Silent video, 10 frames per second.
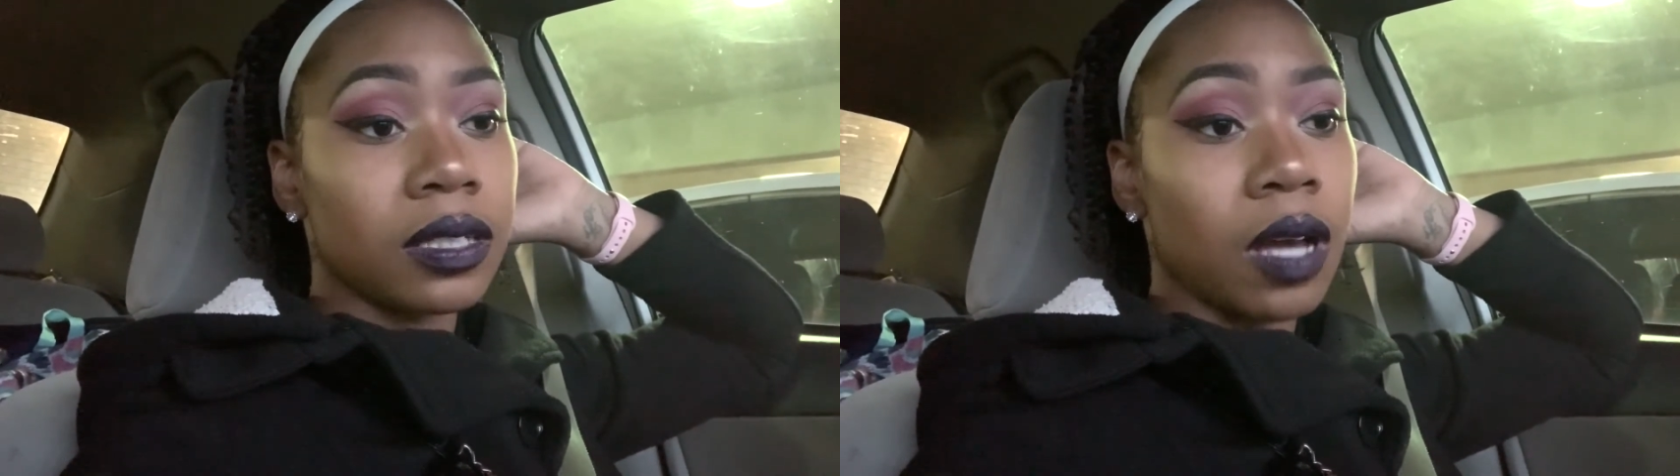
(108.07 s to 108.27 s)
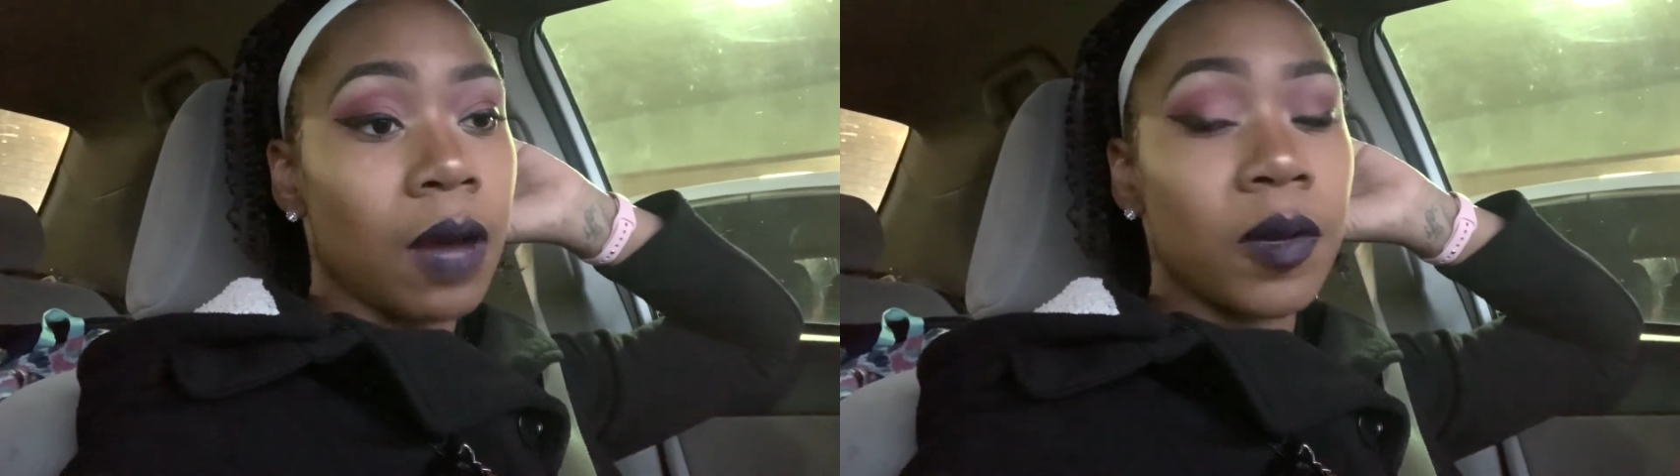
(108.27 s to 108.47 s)

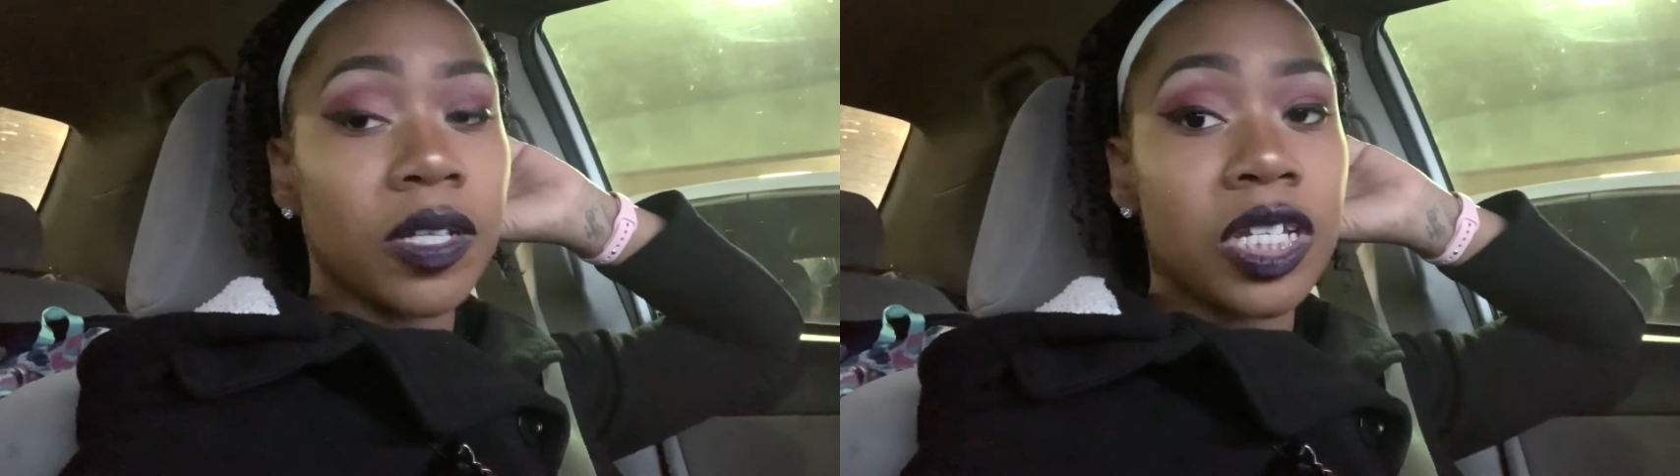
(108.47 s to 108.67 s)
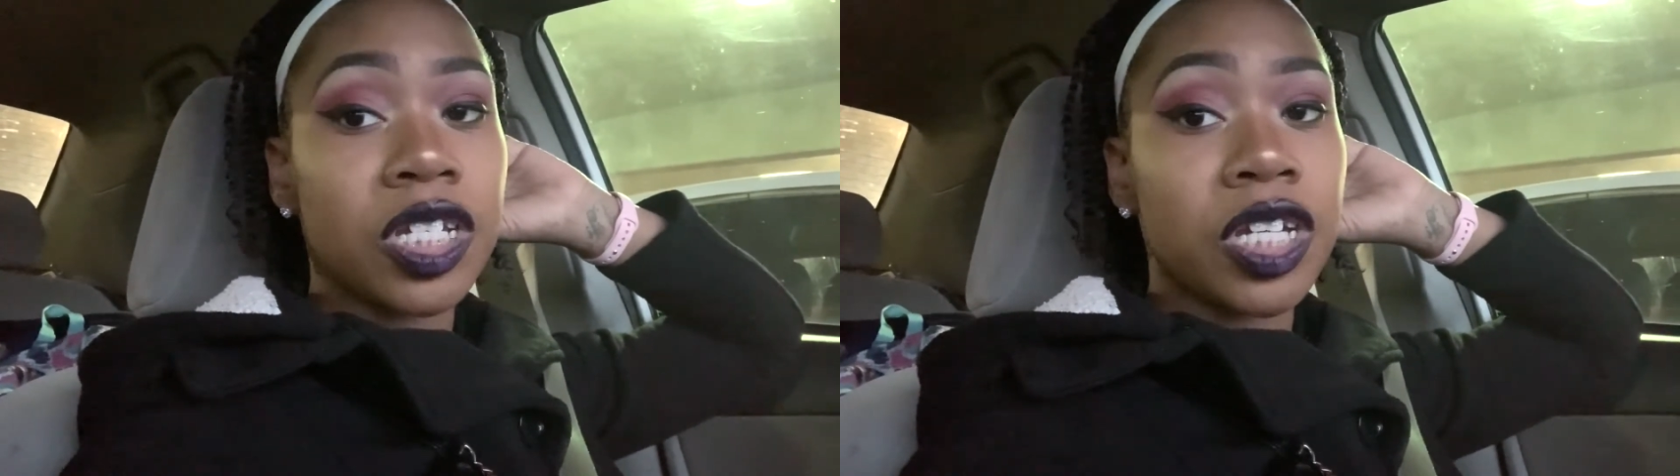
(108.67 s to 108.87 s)
I'm on
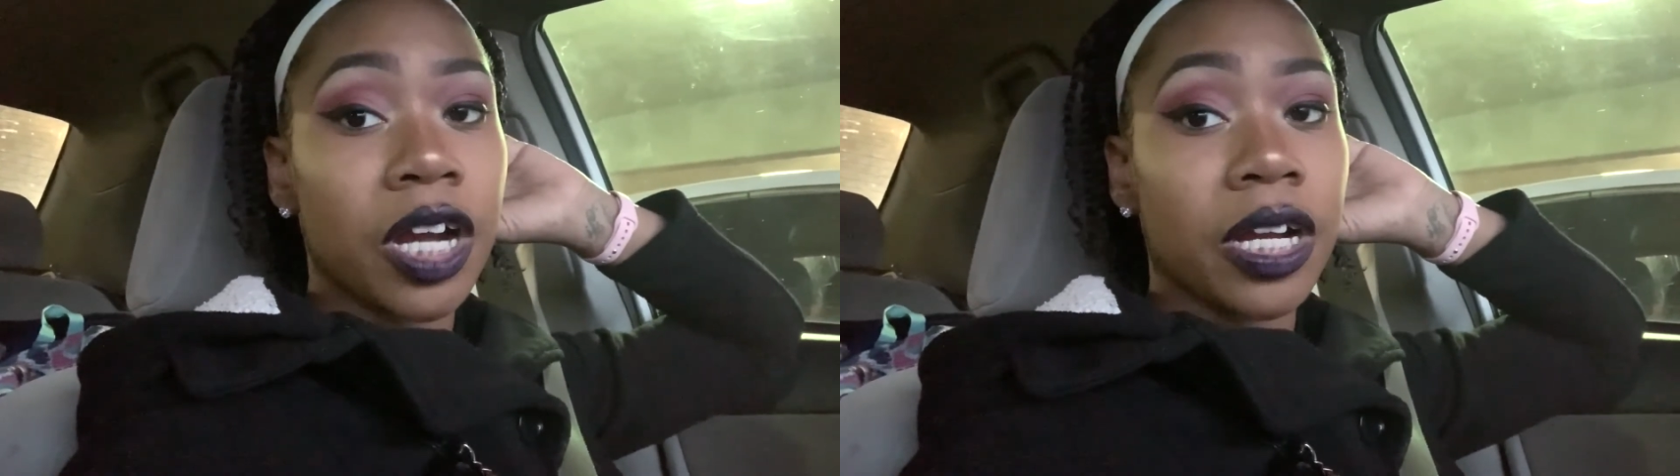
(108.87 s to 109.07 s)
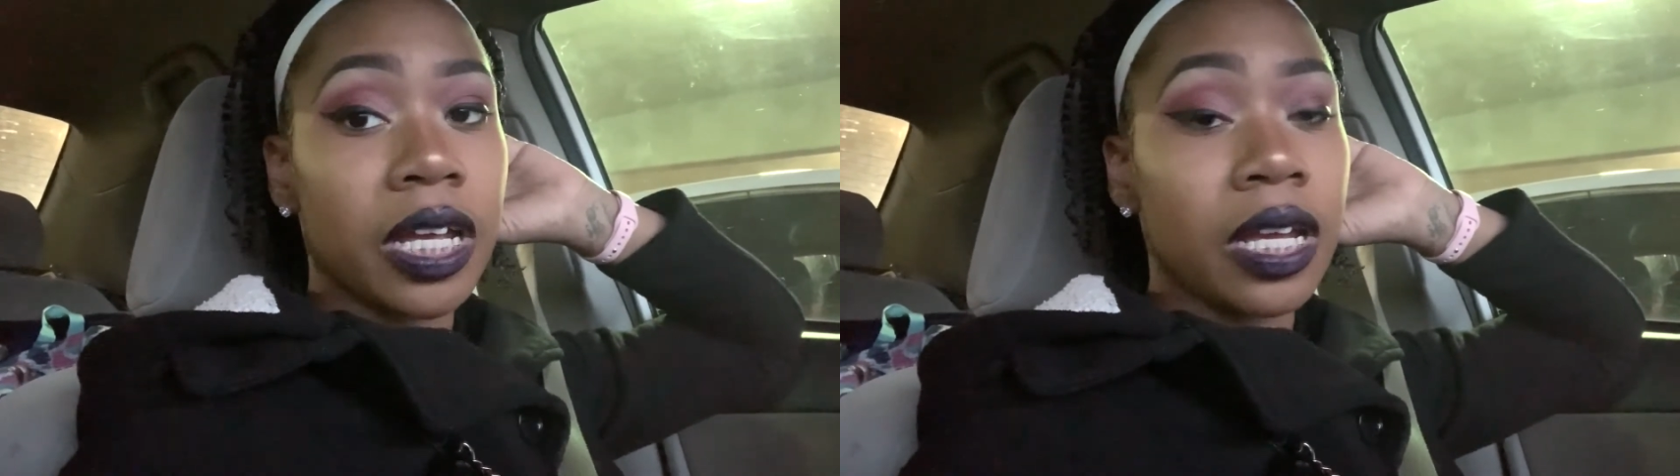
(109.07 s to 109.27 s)
this
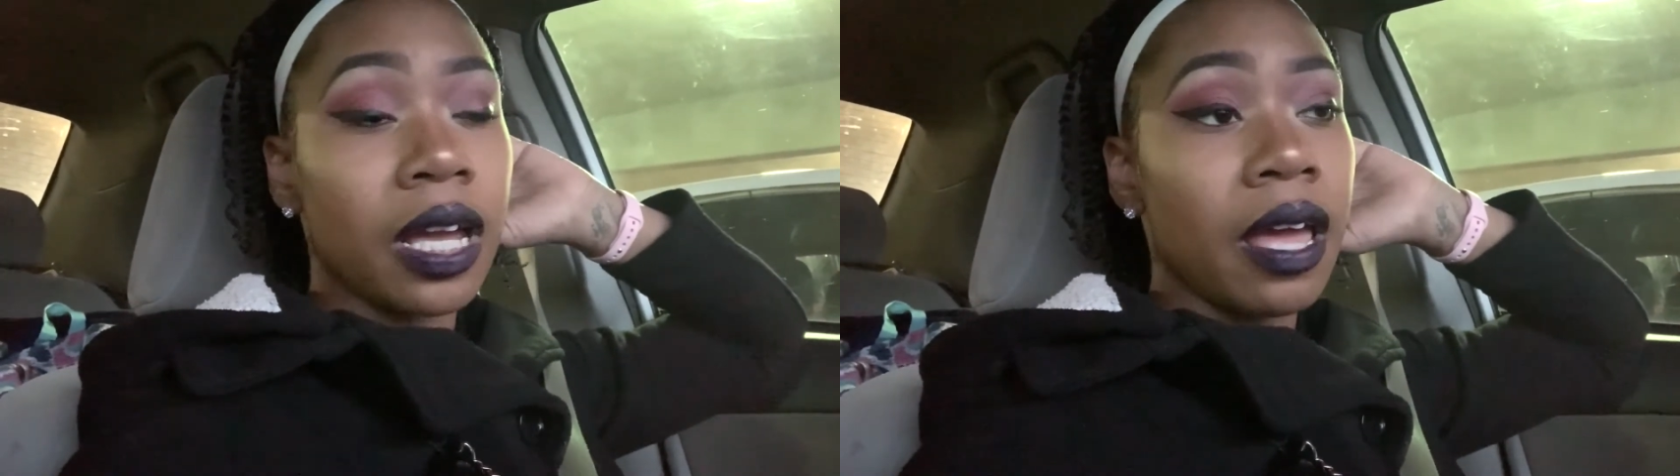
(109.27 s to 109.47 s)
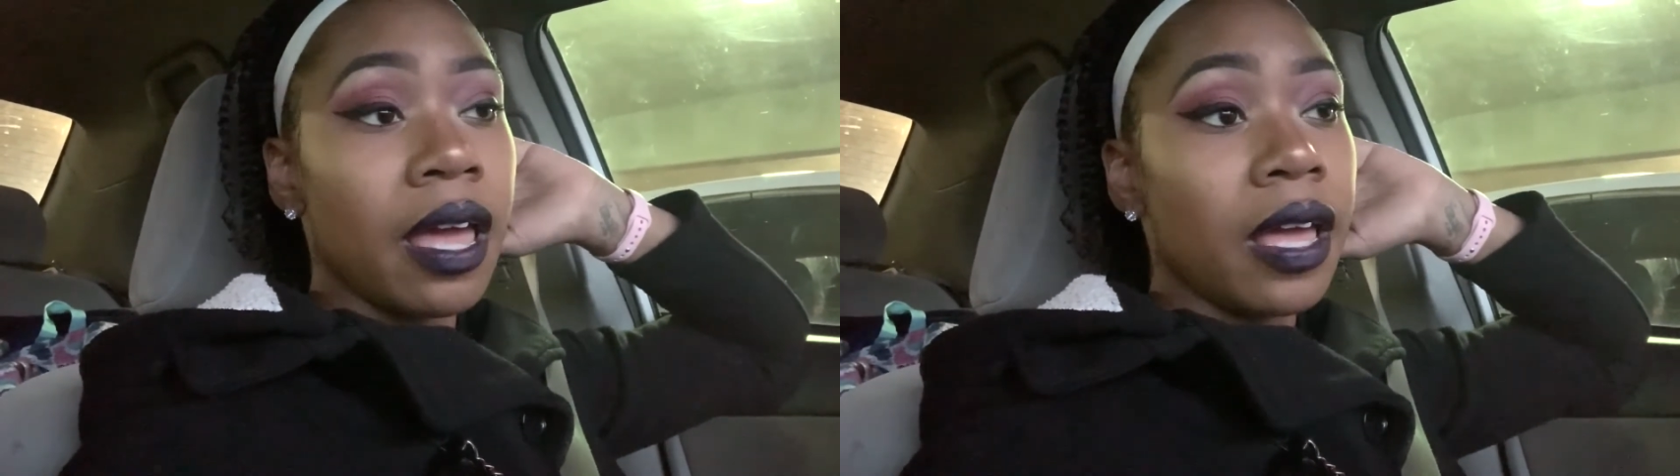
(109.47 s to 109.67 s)
journey
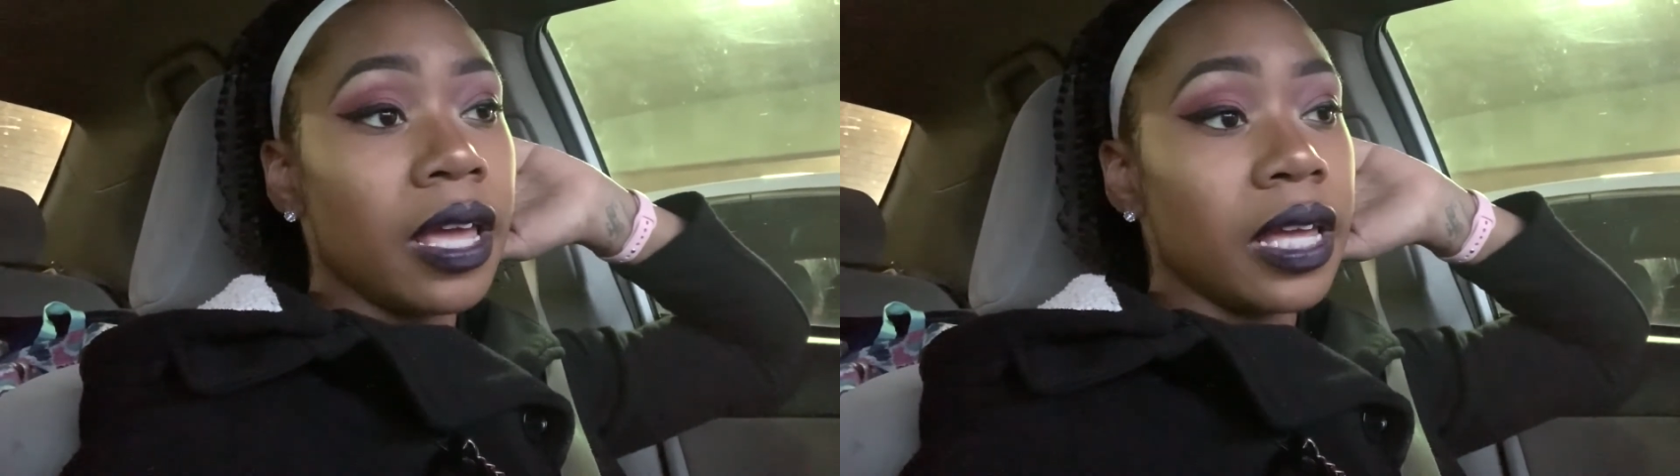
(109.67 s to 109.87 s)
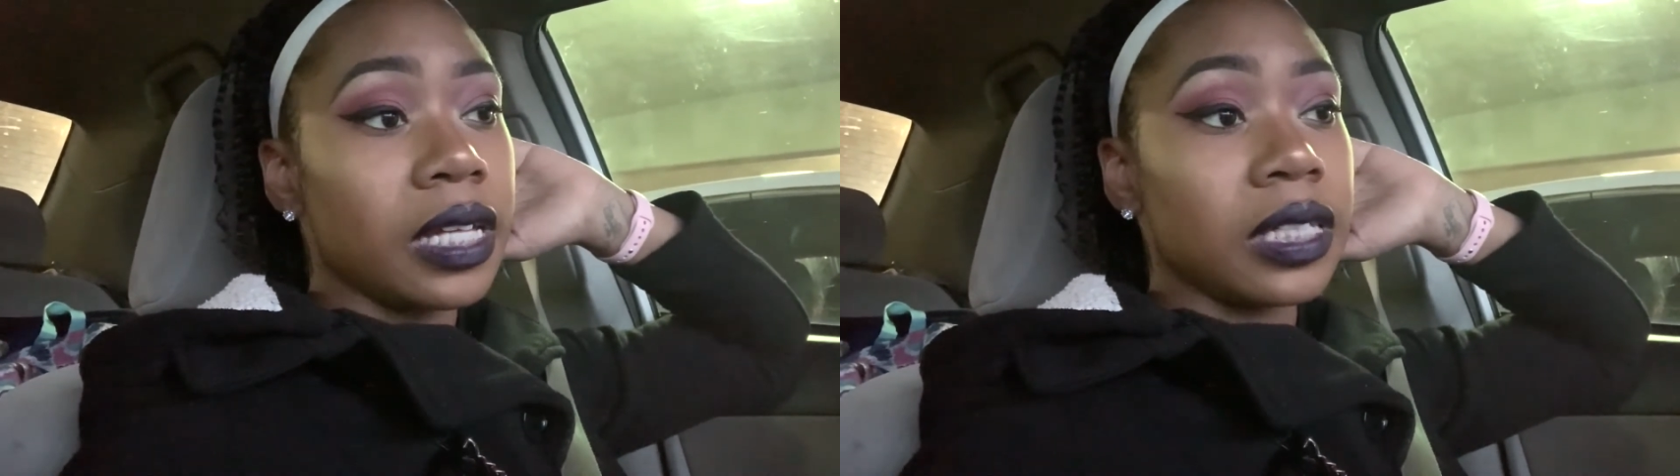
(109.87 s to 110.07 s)

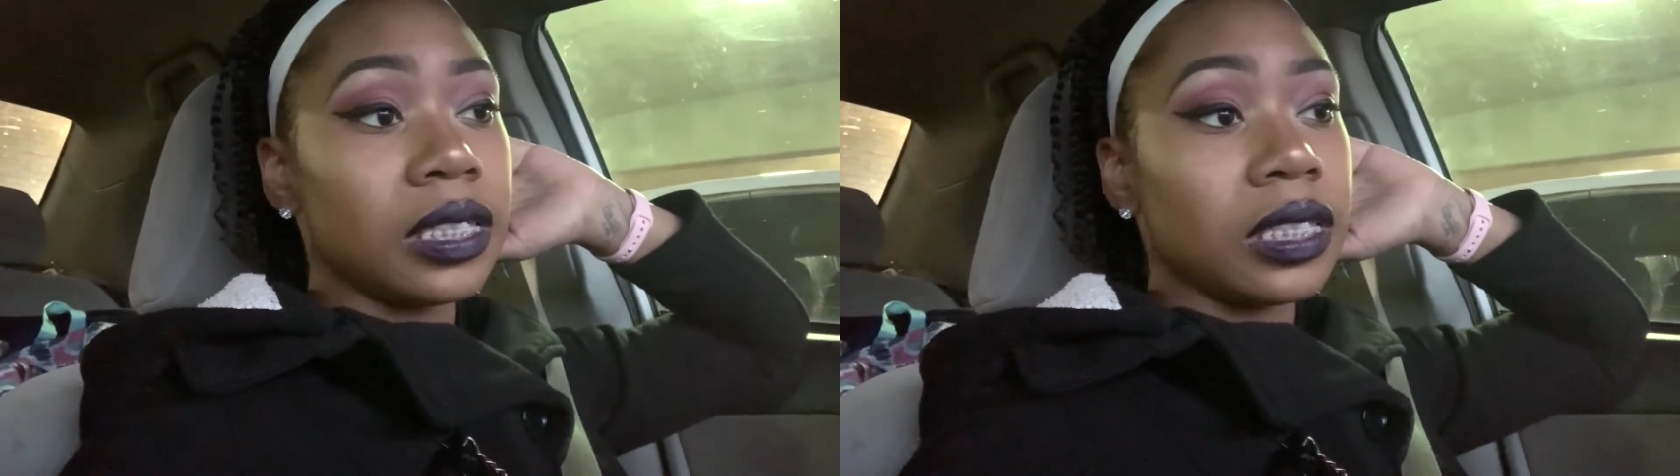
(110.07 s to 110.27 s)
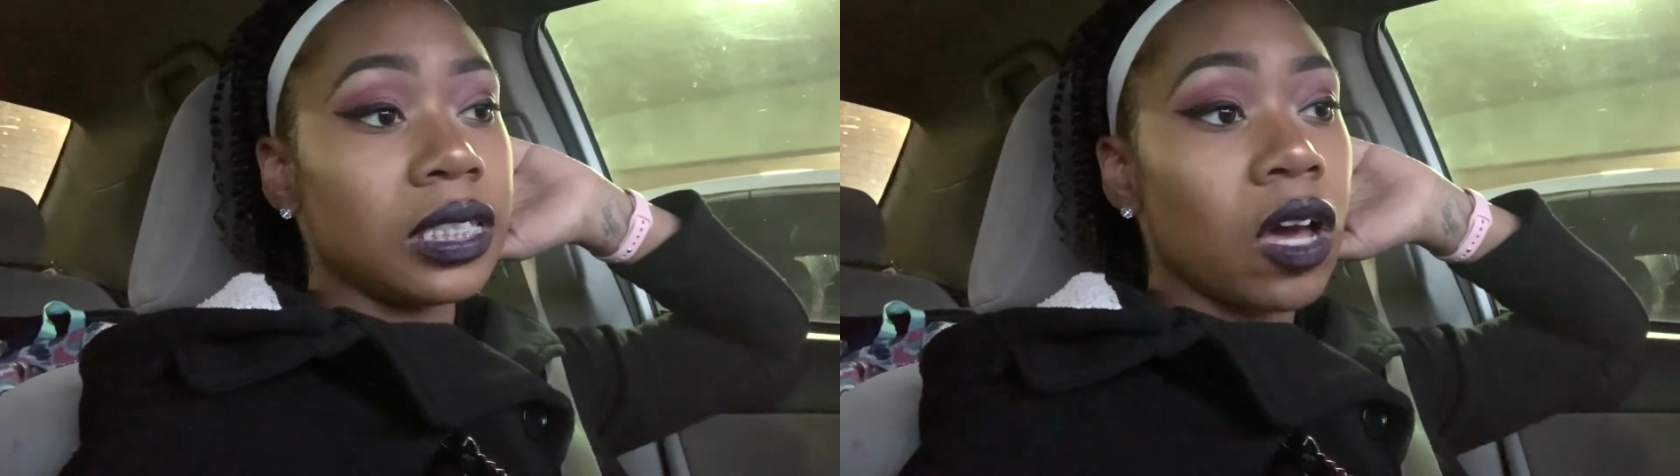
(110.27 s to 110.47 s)
and